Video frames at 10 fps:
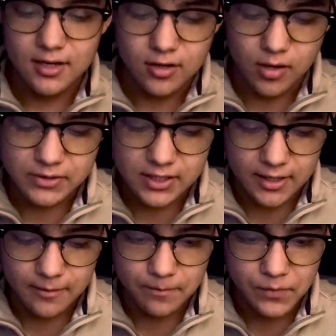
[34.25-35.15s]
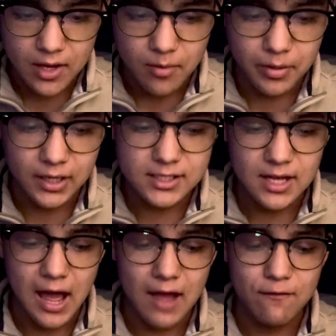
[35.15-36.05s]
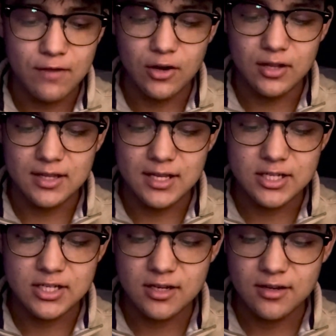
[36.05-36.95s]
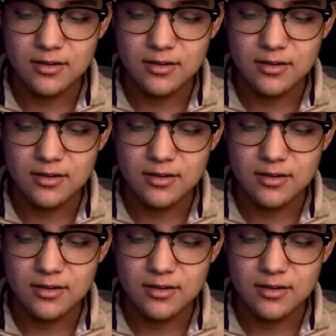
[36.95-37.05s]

No, I'm just kidding. But I figured that this